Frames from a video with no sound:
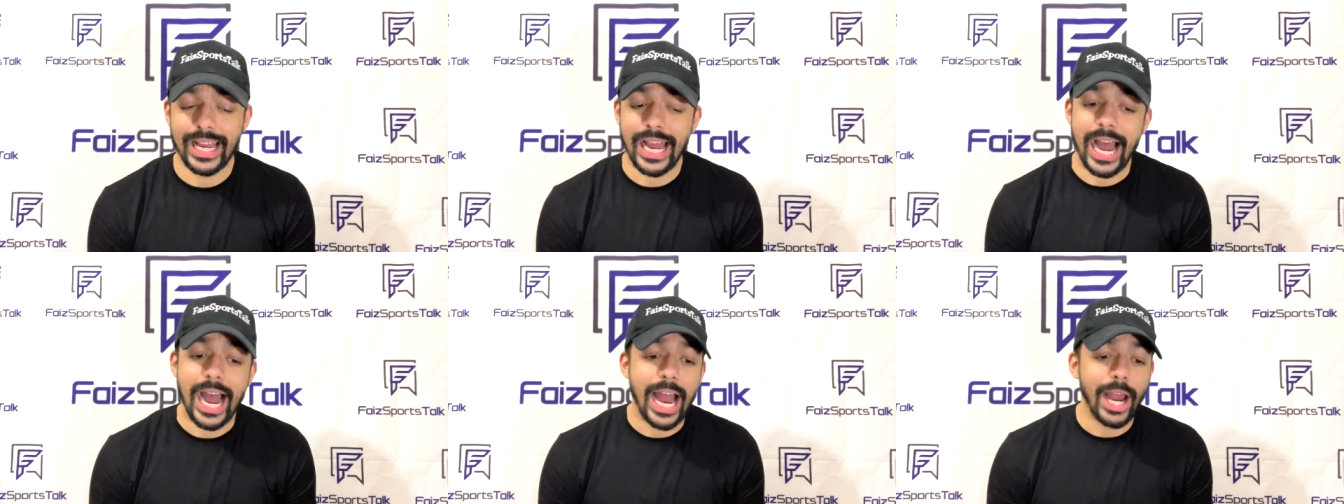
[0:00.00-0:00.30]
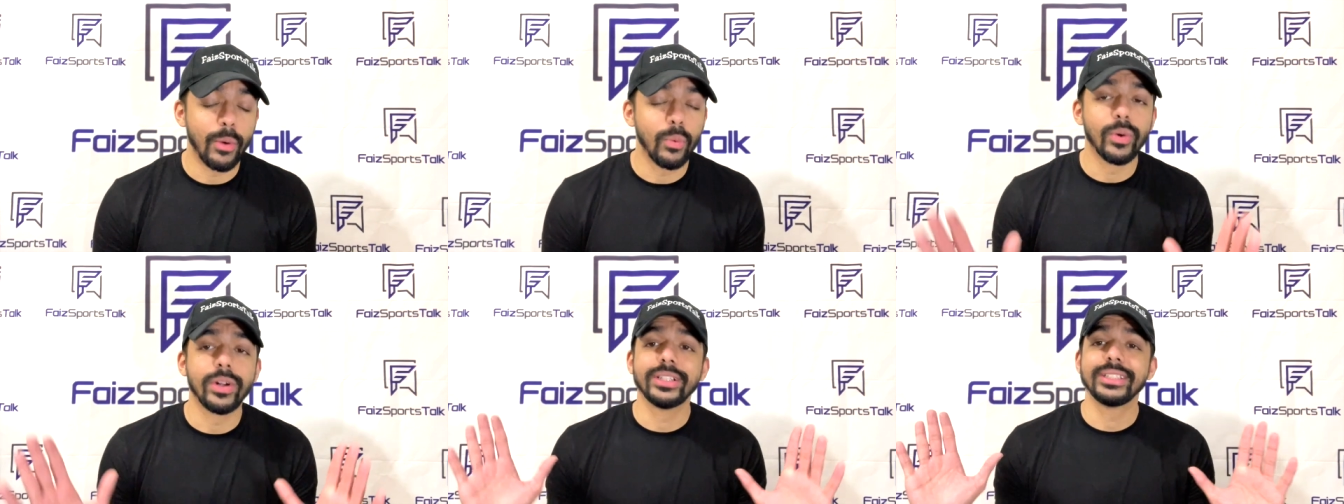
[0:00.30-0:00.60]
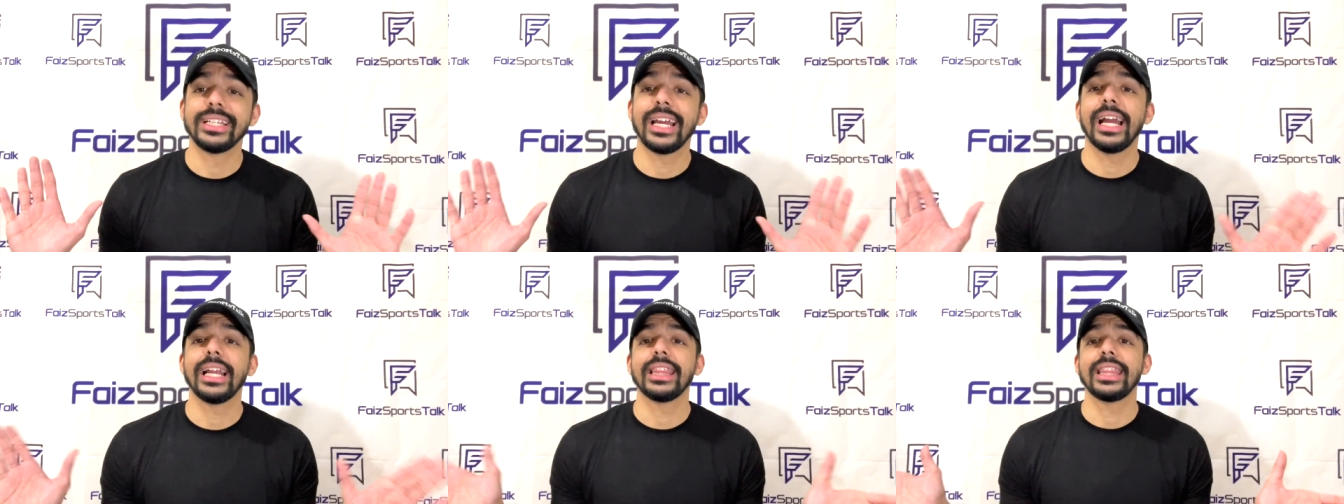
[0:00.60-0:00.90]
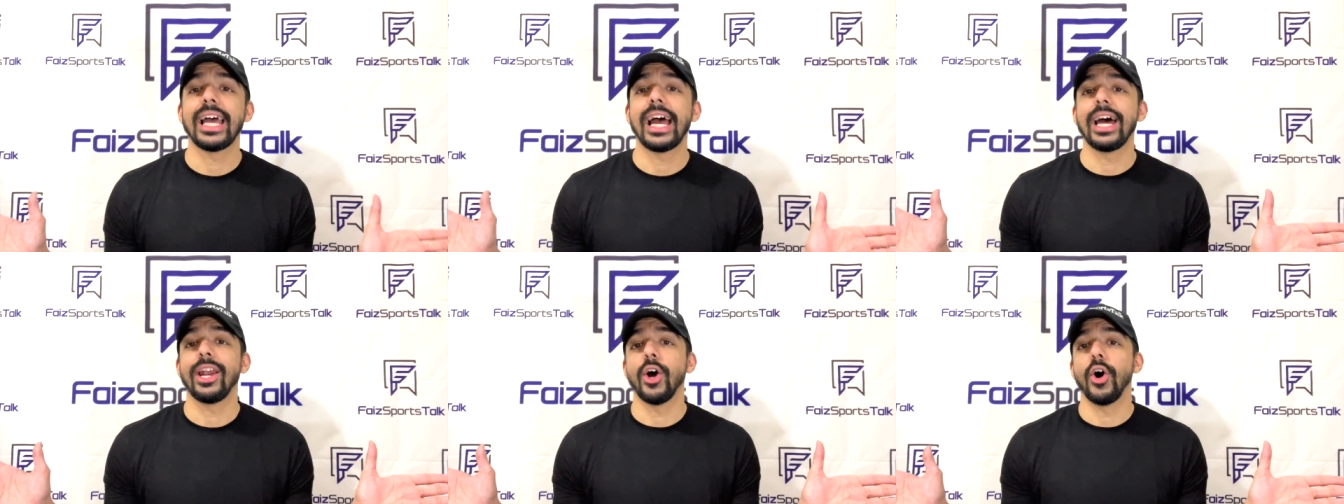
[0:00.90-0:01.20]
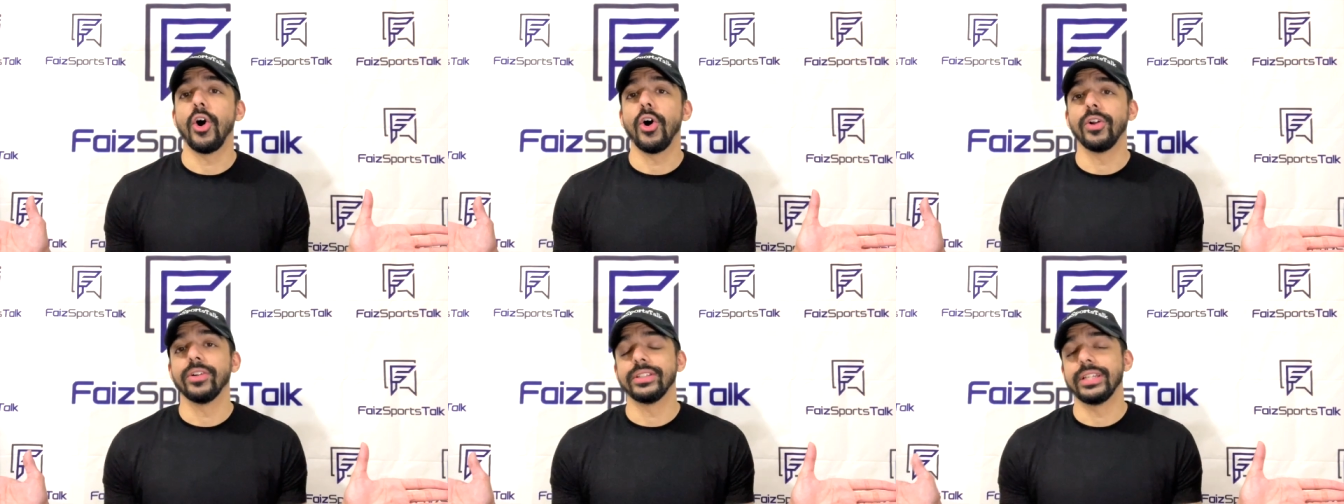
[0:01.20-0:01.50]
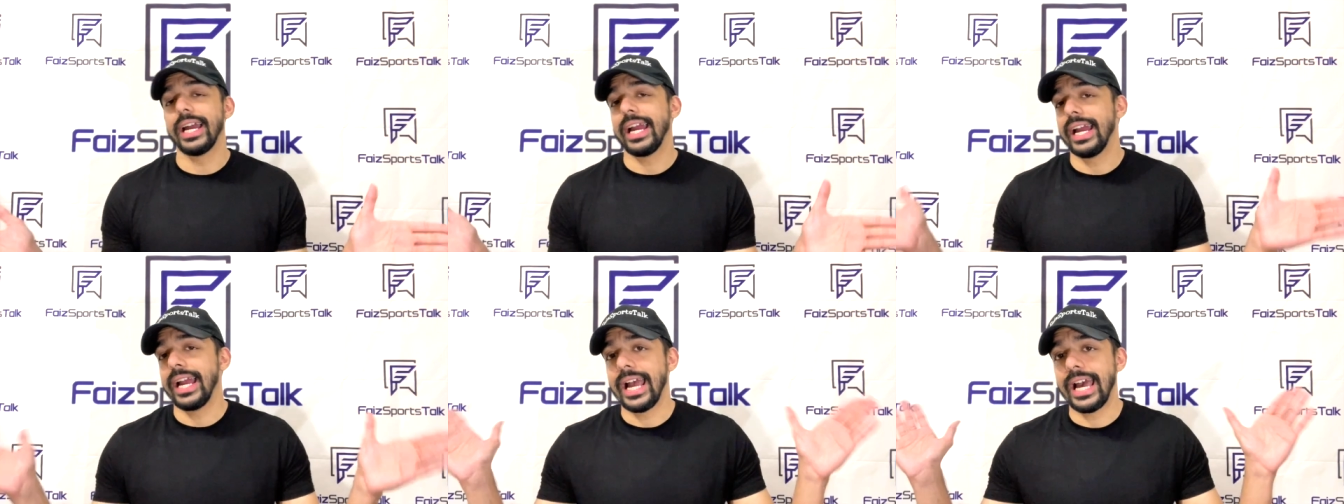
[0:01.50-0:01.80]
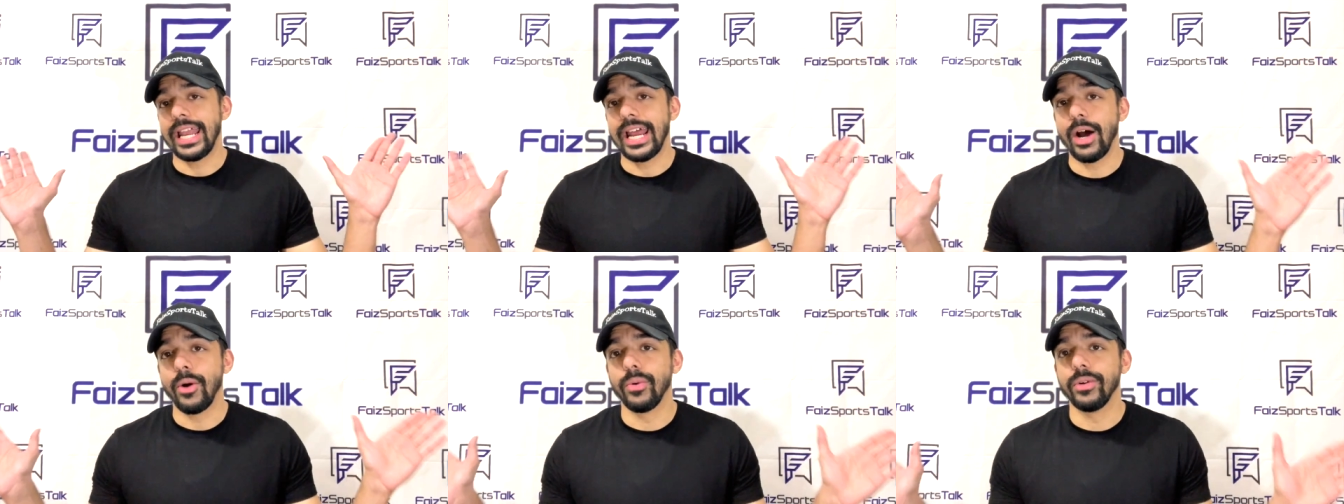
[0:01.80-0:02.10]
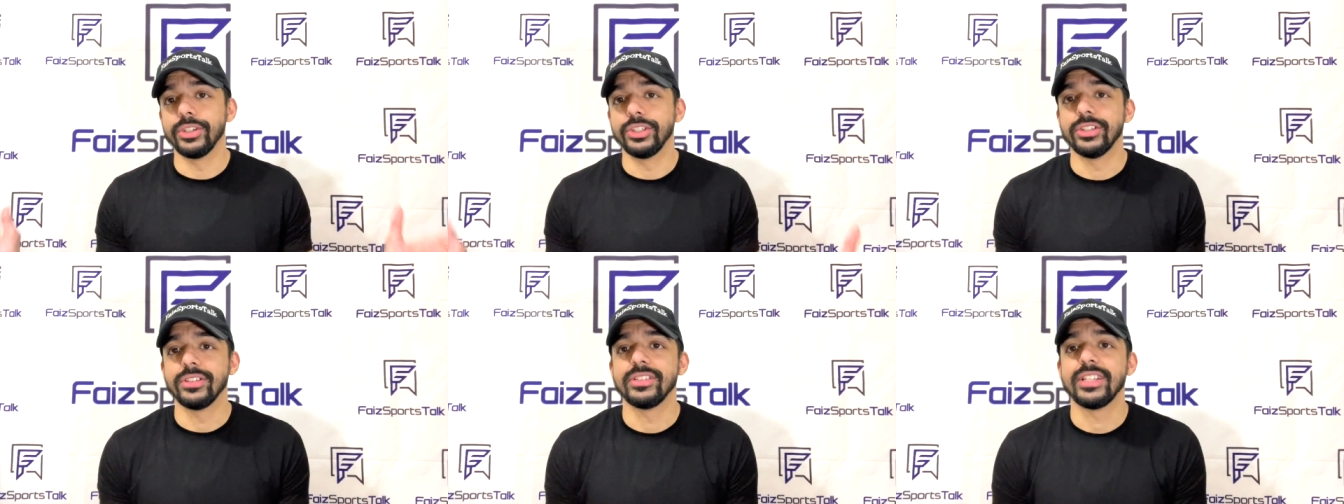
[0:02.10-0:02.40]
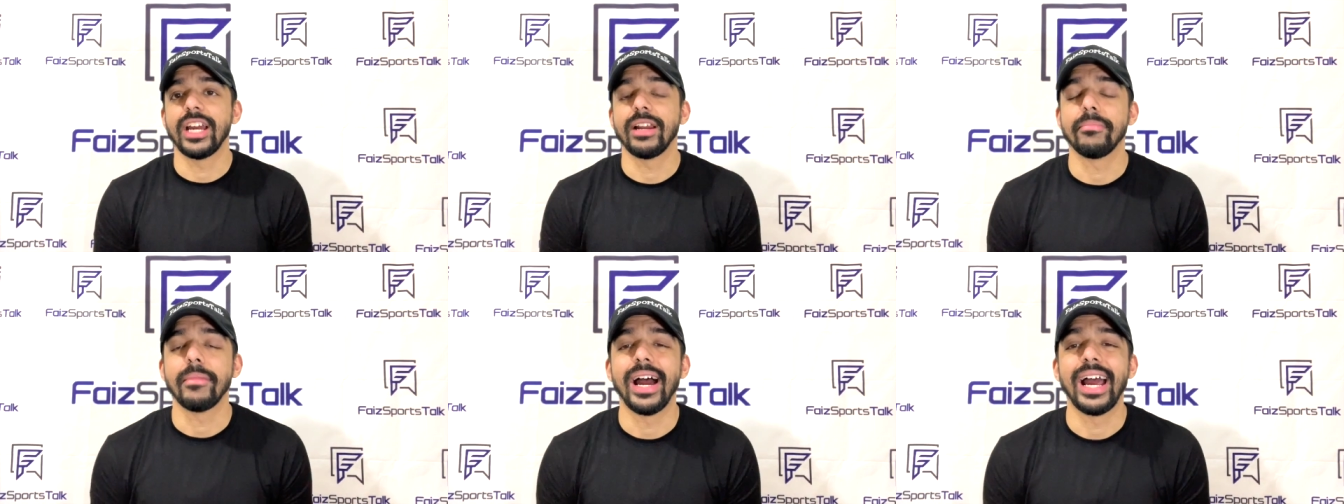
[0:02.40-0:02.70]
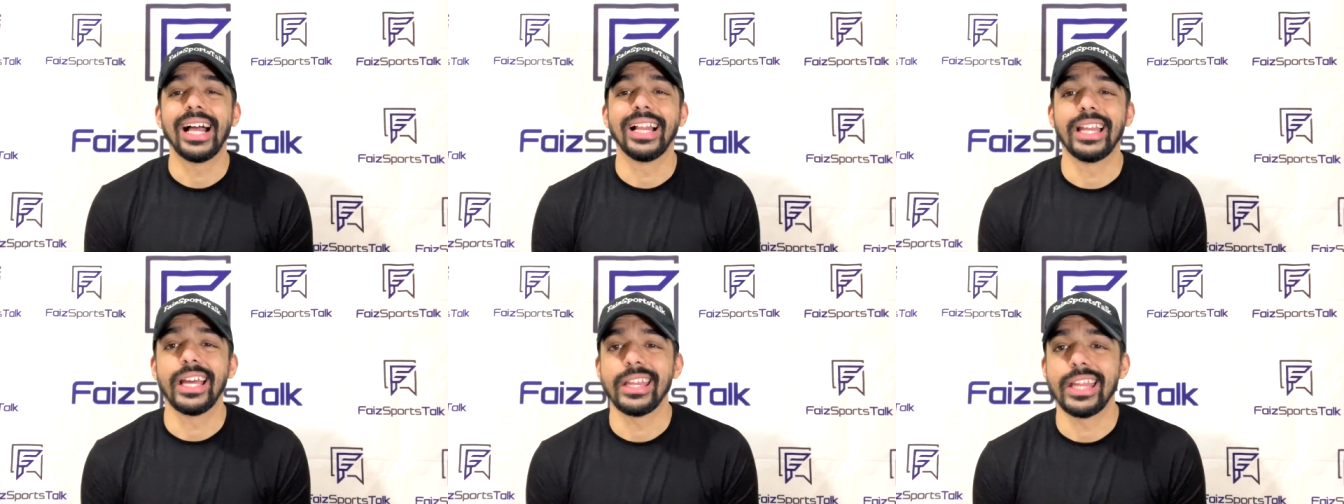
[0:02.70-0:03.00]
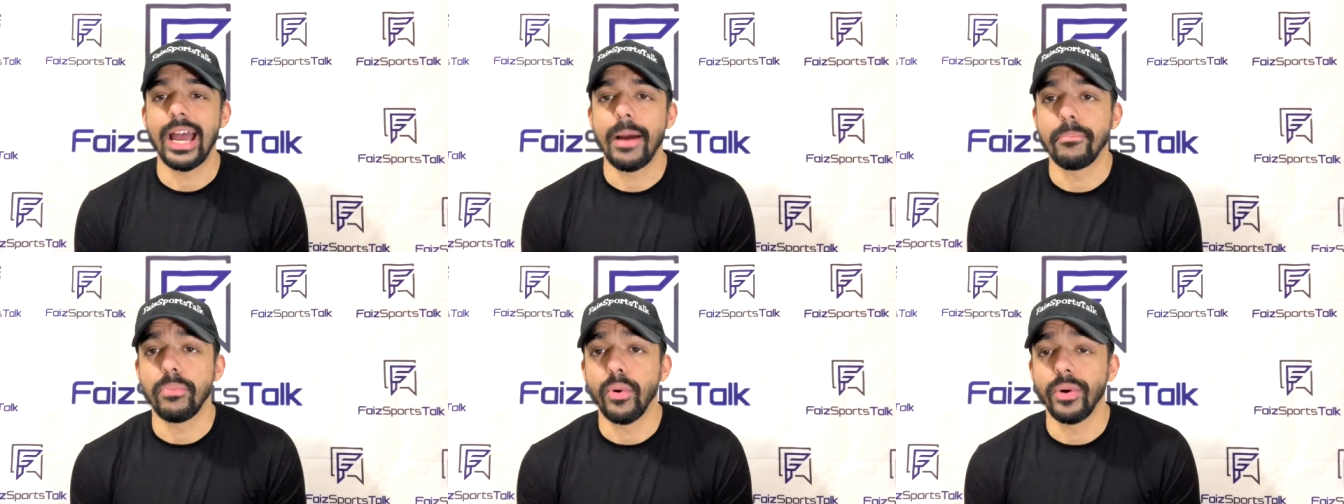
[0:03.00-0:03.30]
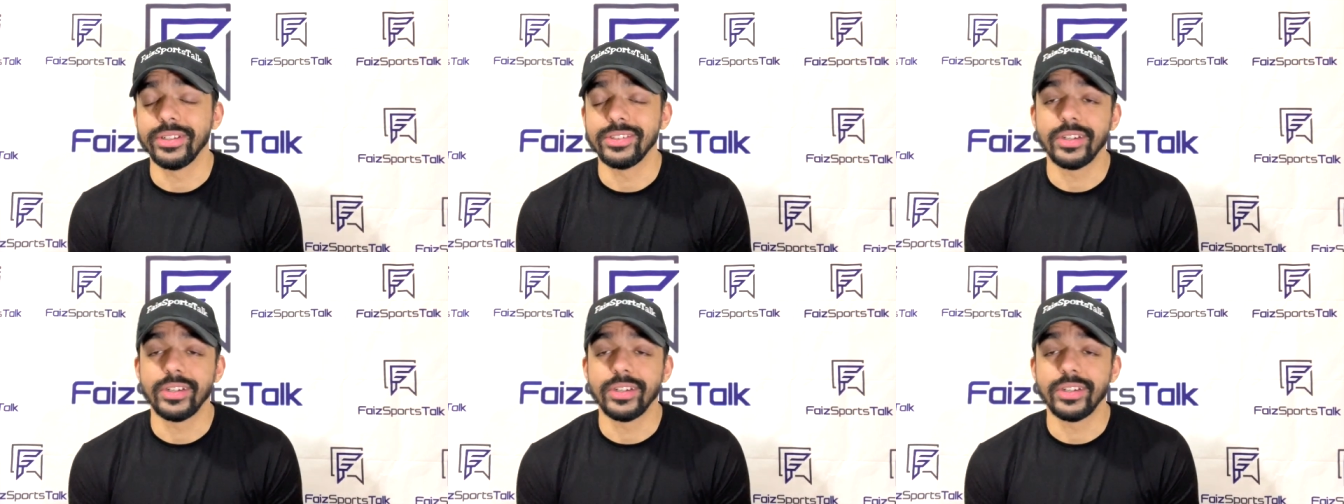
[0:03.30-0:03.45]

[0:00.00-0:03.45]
I will take that all day, and I will just take my L at that point.